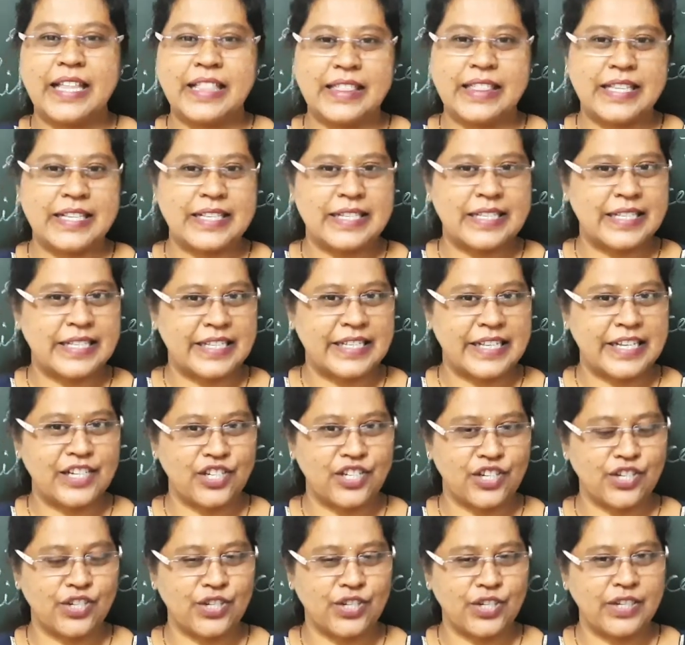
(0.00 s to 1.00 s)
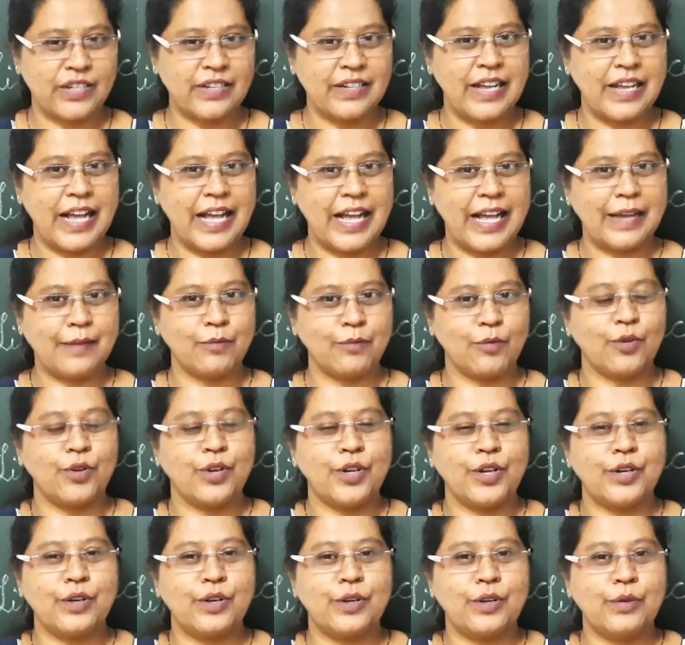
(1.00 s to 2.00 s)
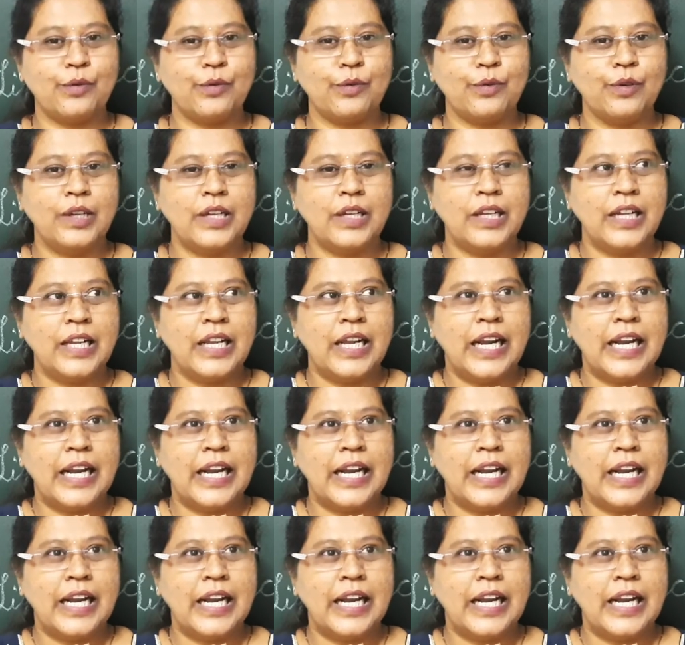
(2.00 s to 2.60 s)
in this session, I am going to